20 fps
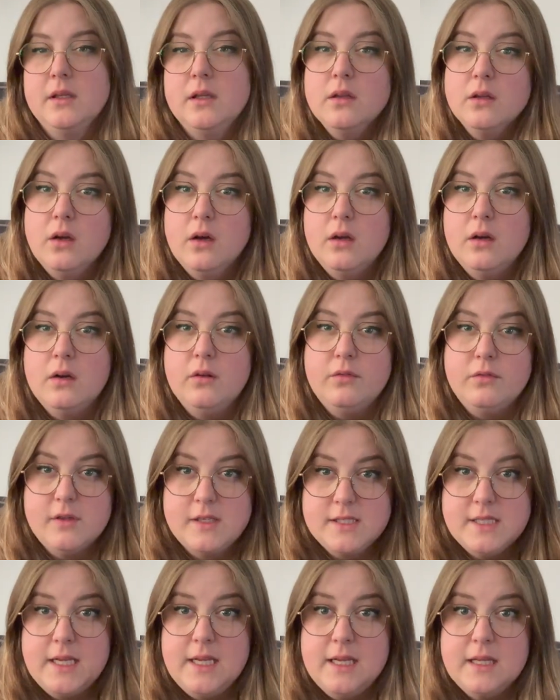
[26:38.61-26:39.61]
lot of
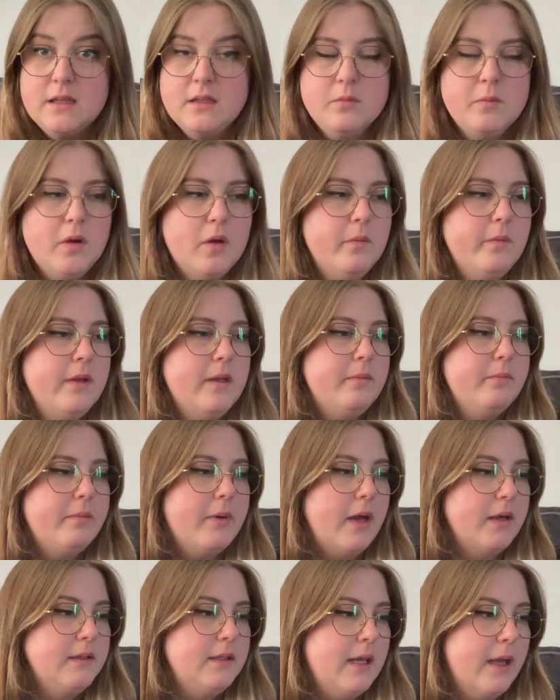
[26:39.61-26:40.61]
fatigue at the moment,
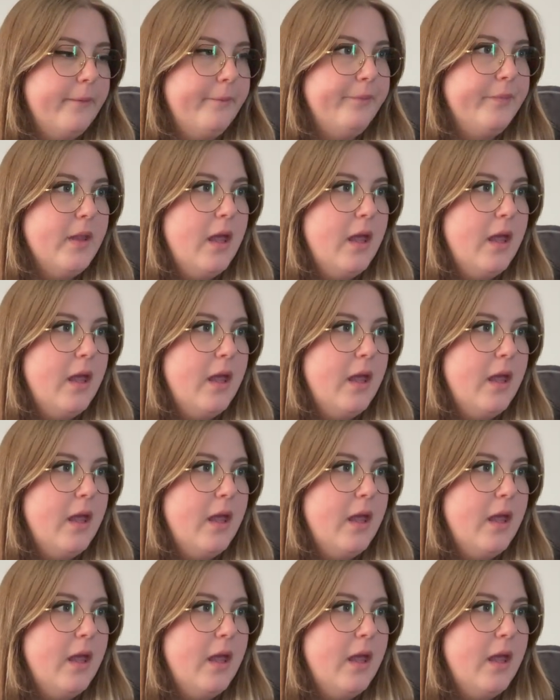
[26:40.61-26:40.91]
but yeah.